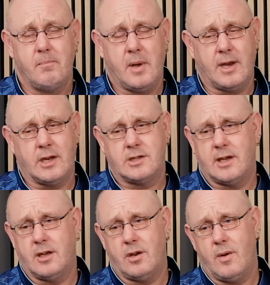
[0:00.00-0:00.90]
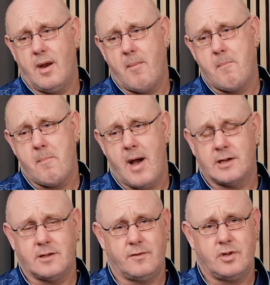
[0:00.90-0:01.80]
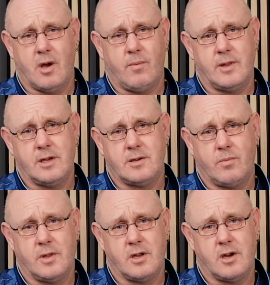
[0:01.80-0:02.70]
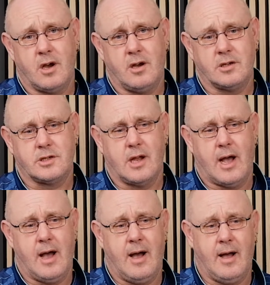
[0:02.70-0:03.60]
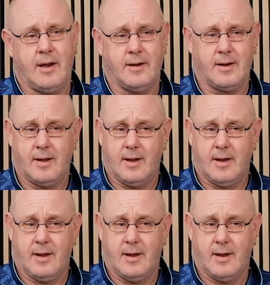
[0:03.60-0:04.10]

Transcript: PDC are doing a massive job with the darts, and